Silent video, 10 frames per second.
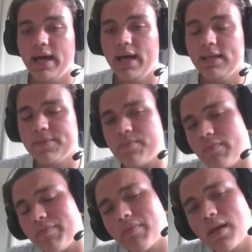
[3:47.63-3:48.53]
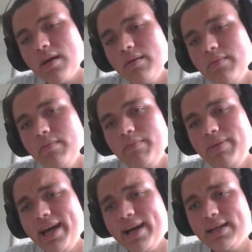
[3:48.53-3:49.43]
And
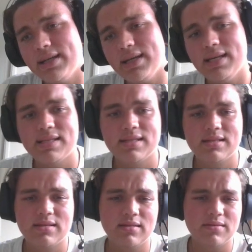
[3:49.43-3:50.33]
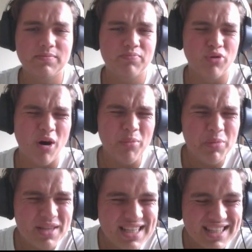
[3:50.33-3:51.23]
black is
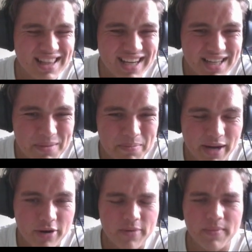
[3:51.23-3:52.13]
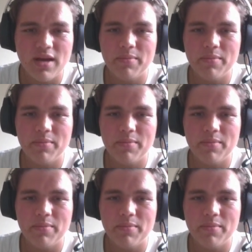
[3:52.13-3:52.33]
probably slightly better,